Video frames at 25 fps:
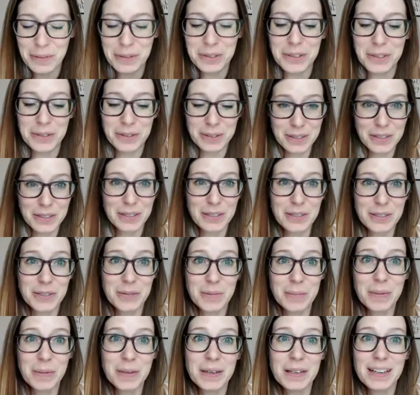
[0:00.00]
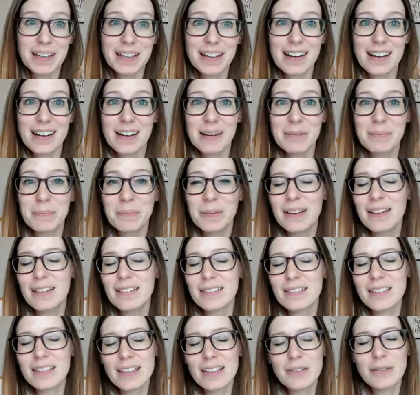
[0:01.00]
producing your book uh, but
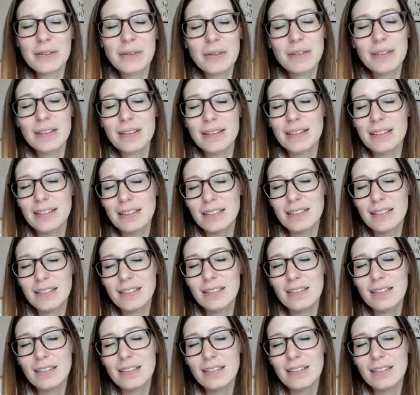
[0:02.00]
i'll let you know that